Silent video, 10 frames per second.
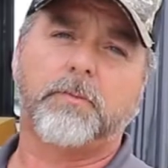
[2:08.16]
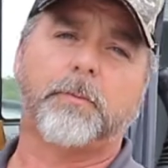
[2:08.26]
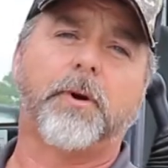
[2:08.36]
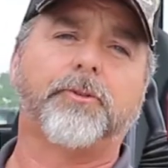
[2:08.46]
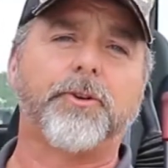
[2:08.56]

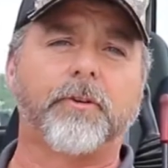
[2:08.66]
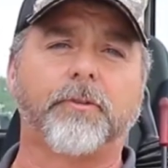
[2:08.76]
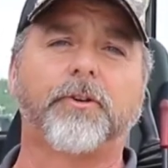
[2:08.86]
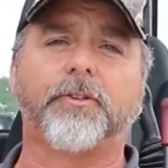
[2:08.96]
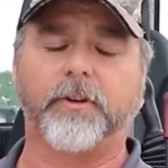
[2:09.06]
the most
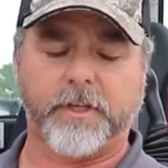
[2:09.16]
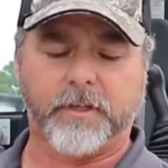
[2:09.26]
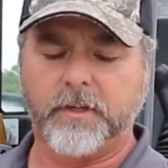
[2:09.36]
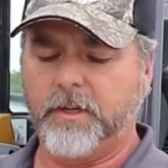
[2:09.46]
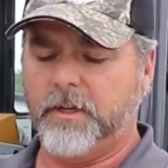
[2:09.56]
universally
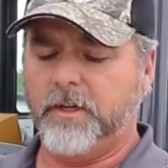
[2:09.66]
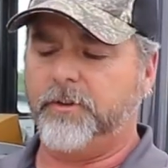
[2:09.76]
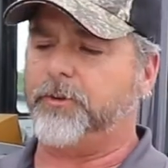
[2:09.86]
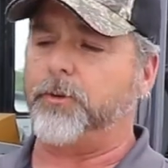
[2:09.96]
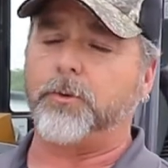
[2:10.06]

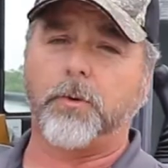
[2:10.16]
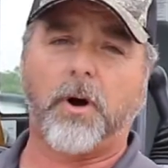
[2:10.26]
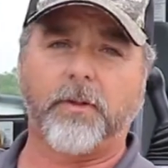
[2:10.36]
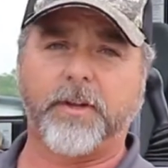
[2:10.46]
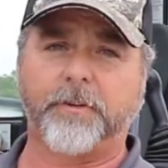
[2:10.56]
to
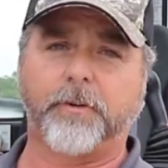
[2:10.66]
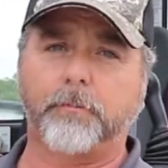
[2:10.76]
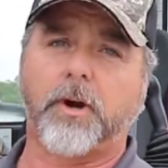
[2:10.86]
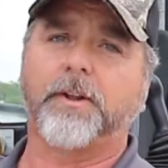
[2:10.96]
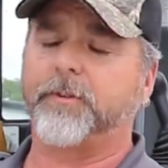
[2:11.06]
all the
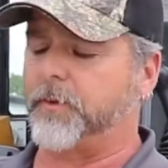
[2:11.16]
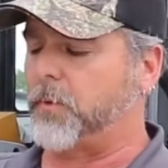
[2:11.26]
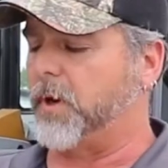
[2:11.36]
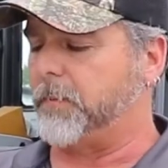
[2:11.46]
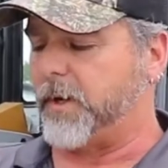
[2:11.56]
different brands of
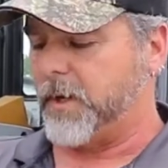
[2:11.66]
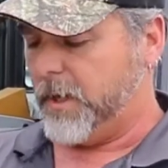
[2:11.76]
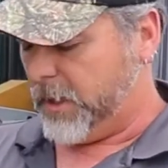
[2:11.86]
equipment.